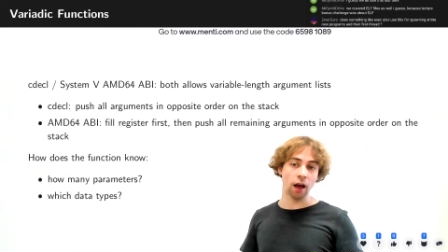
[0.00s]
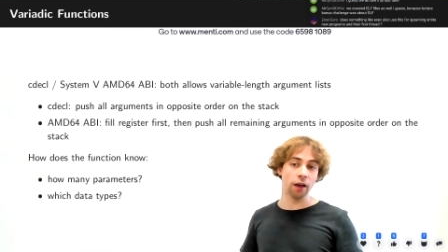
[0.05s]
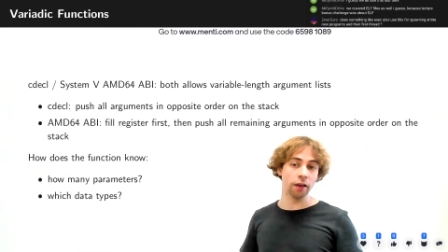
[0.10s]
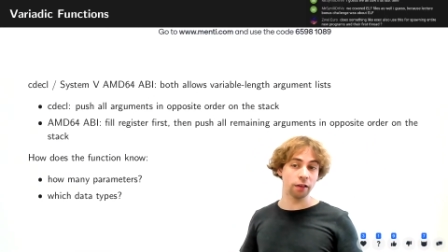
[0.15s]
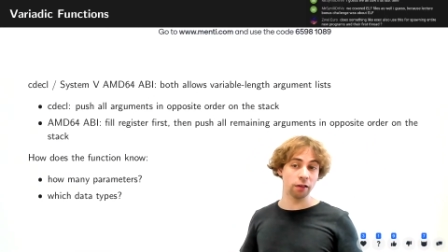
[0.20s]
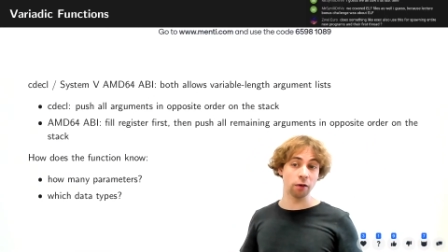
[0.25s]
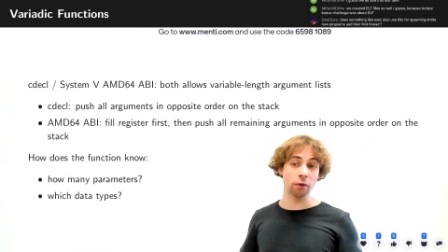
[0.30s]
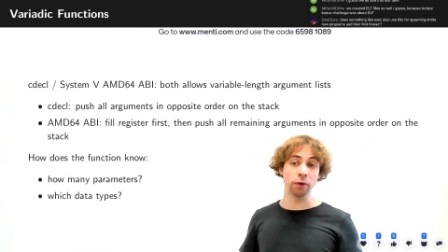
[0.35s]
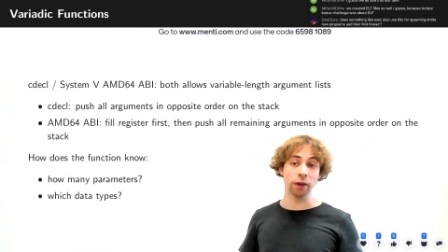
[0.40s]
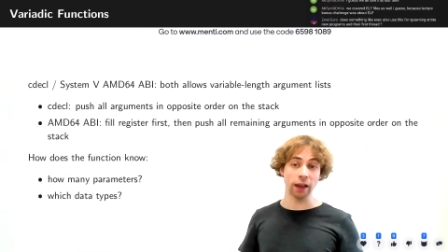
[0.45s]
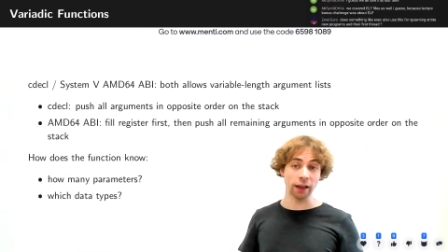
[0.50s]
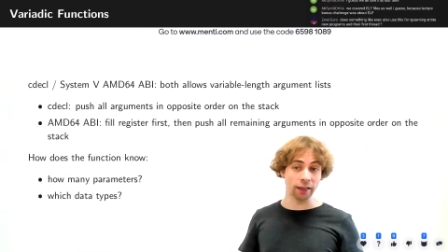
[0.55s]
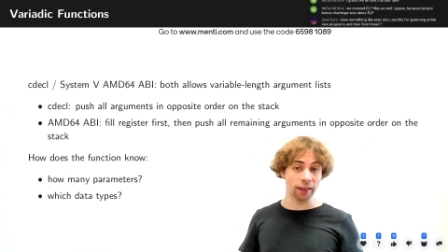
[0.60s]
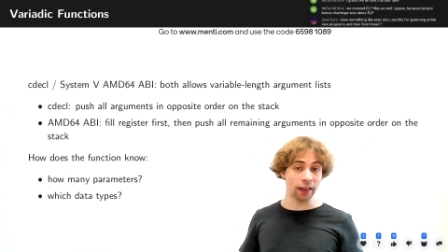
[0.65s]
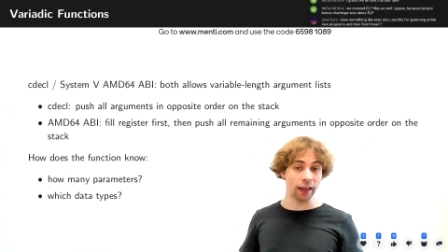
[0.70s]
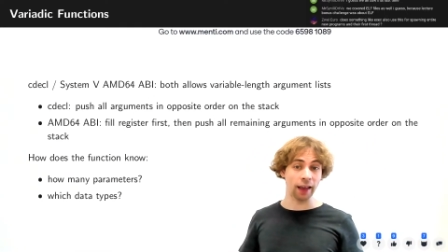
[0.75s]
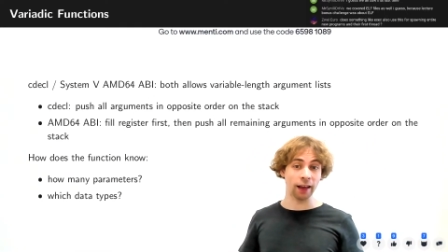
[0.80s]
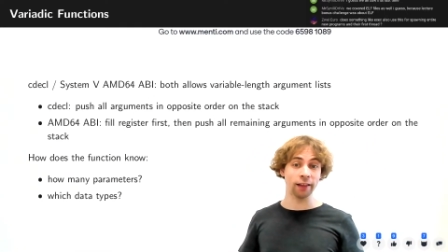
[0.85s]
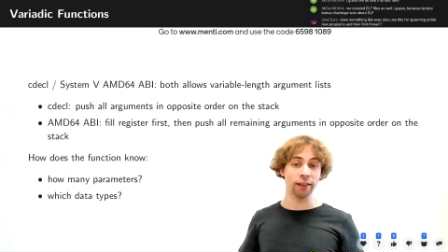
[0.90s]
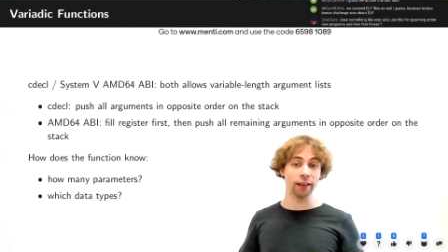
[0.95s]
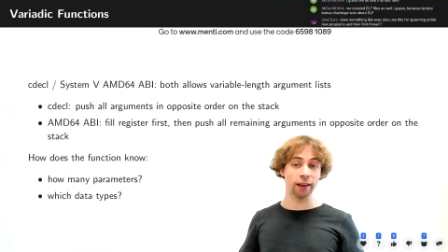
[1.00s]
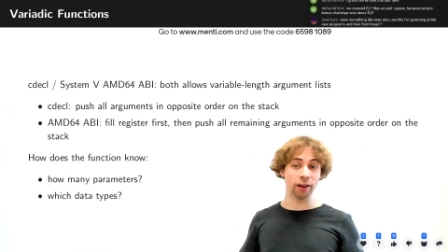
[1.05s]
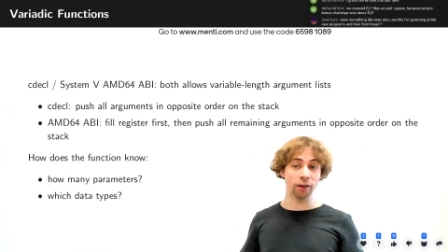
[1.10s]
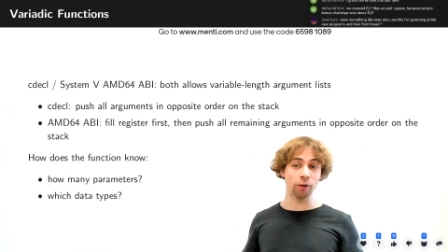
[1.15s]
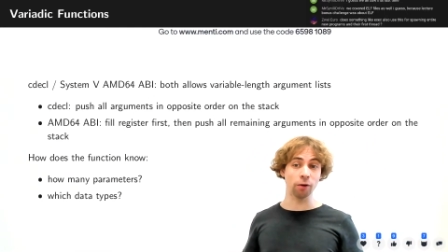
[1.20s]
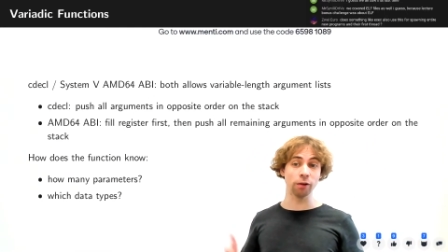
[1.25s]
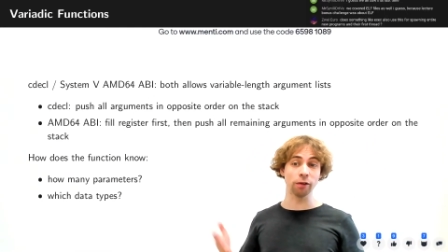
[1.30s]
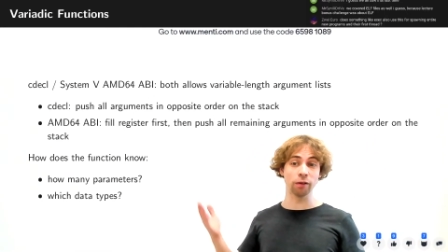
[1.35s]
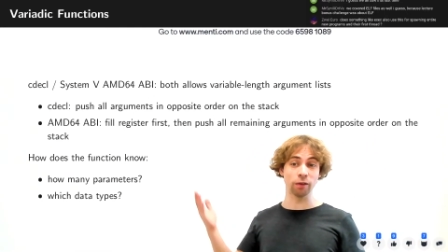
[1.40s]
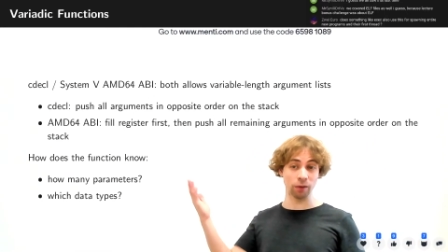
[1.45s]
So yes, exec
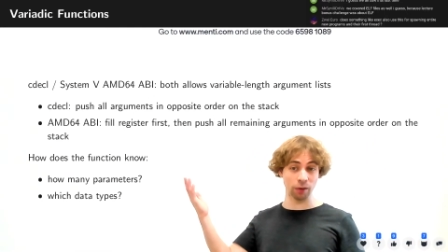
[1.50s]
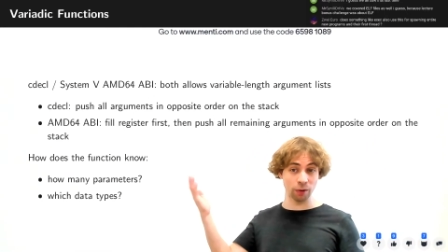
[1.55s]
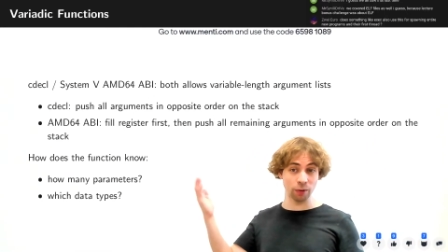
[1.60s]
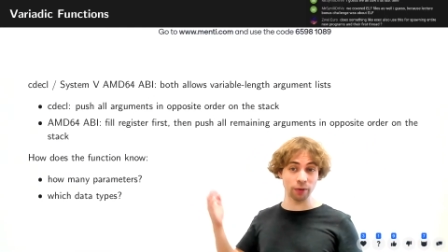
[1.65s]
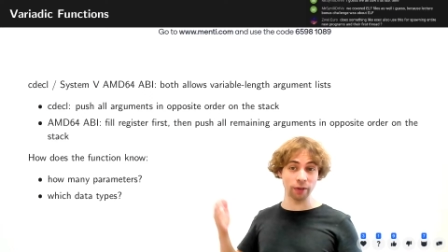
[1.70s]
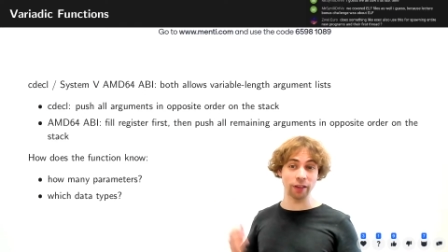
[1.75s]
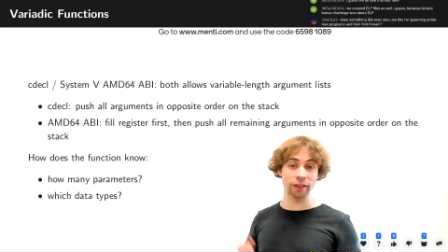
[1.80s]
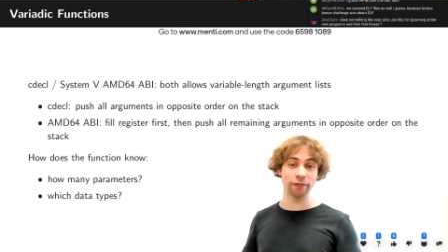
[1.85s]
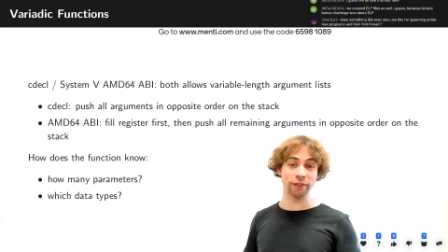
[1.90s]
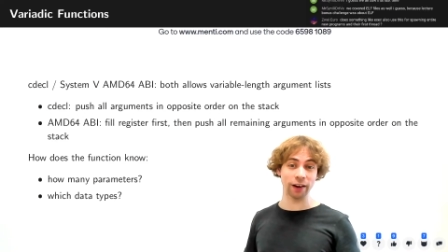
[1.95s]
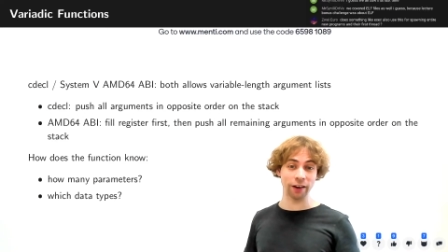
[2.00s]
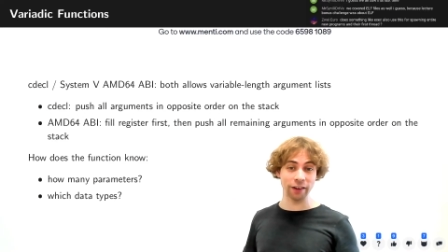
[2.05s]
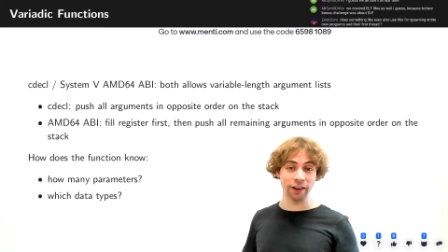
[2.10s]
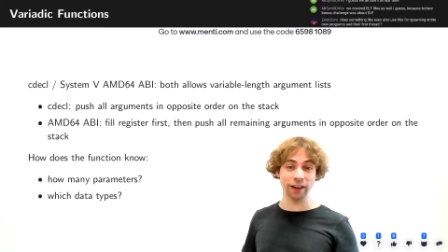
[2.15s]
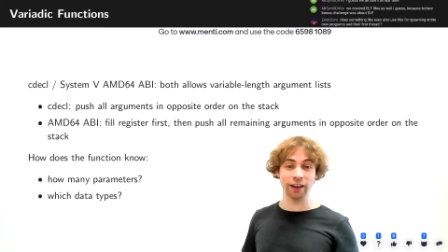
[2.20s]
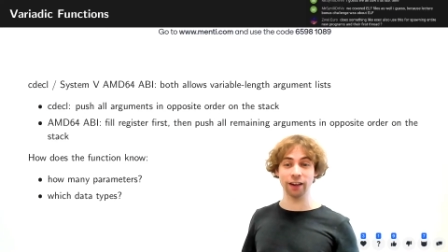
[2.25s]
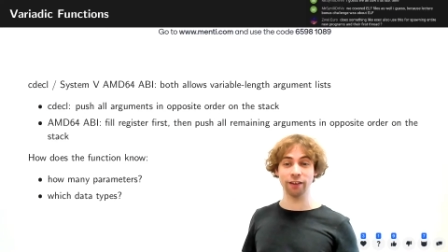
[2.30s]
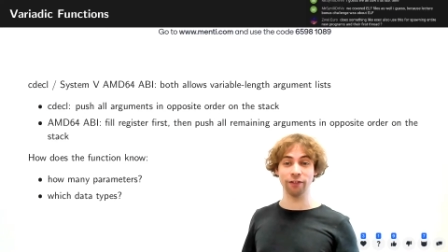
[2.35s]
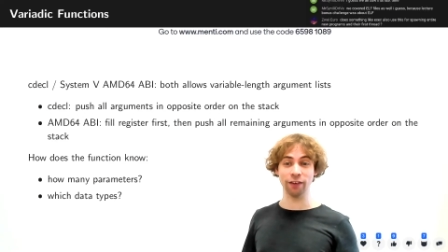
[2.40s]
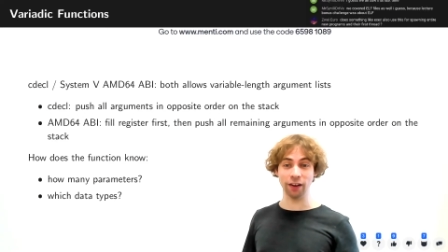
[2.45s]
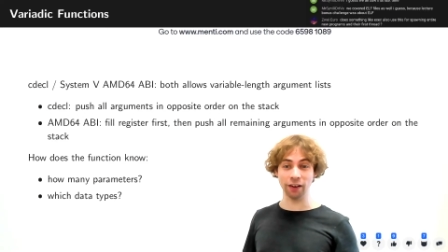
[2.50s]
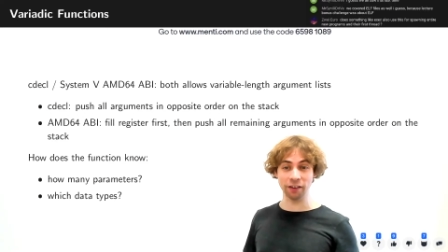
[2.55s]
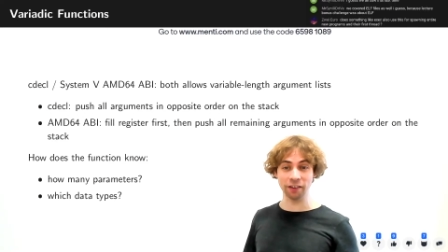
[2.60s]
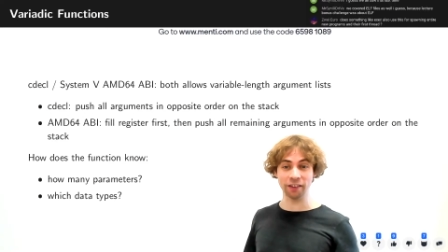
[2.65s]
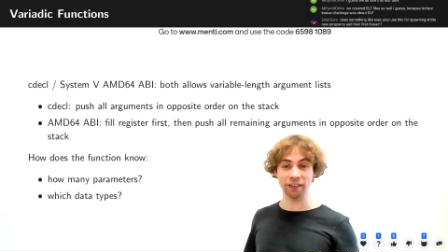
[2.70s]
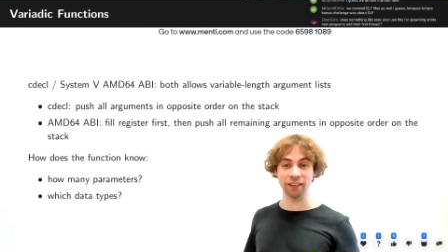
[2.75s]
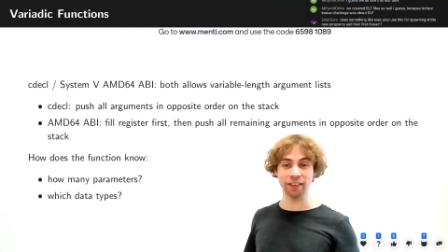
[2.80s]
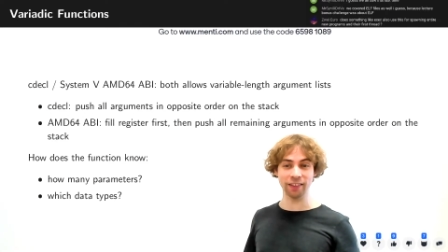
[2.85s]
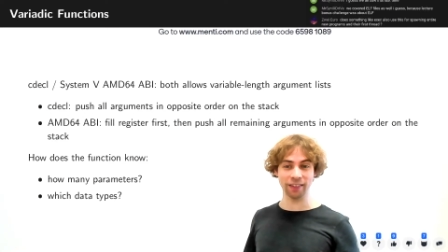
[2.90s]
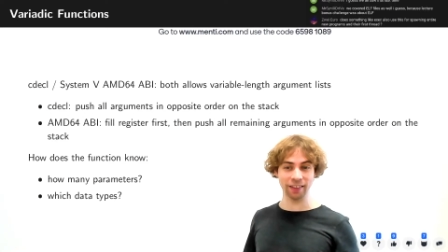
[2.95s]
also uses variadic
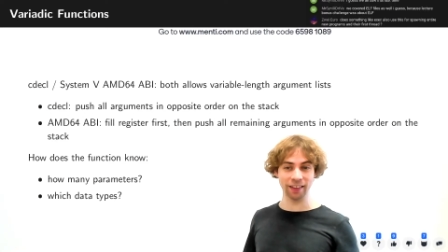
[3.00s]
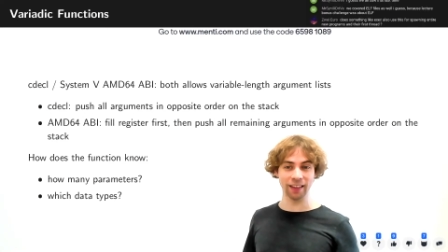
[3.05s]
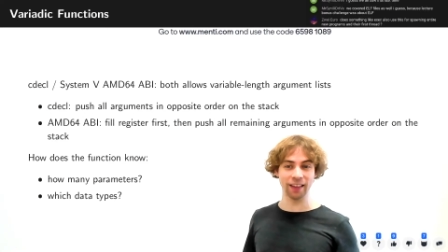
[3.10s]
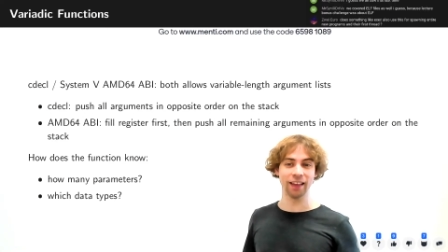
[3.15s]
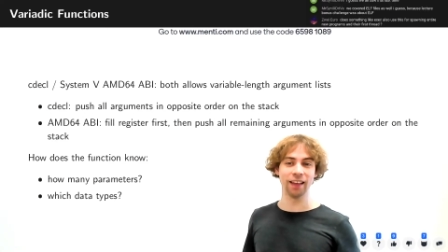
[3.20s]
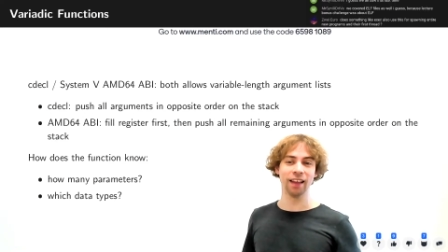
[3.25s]
functions.